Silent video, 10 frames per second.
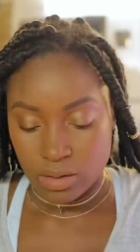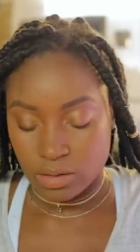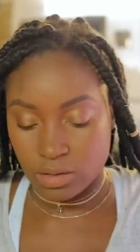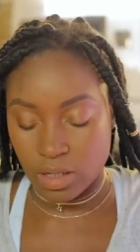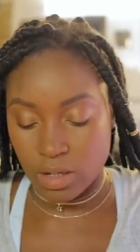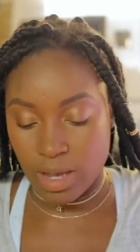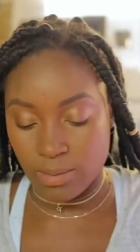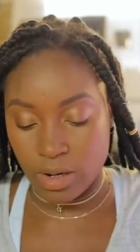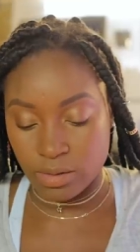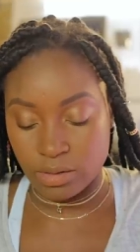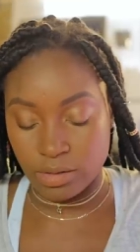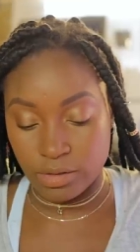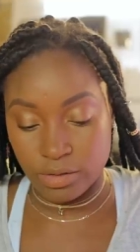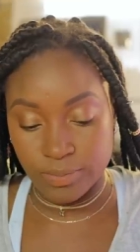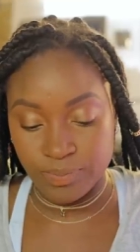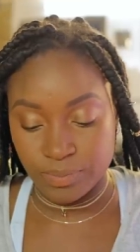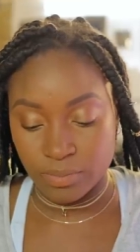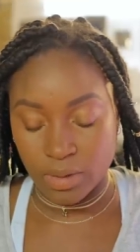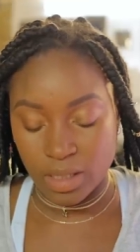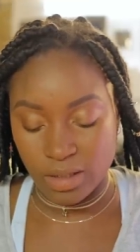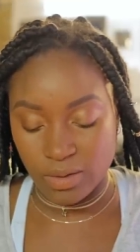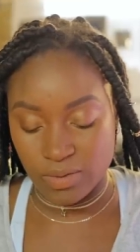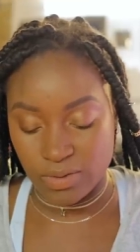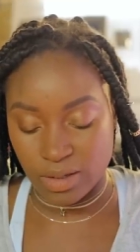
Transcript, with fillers: So I'm going to use,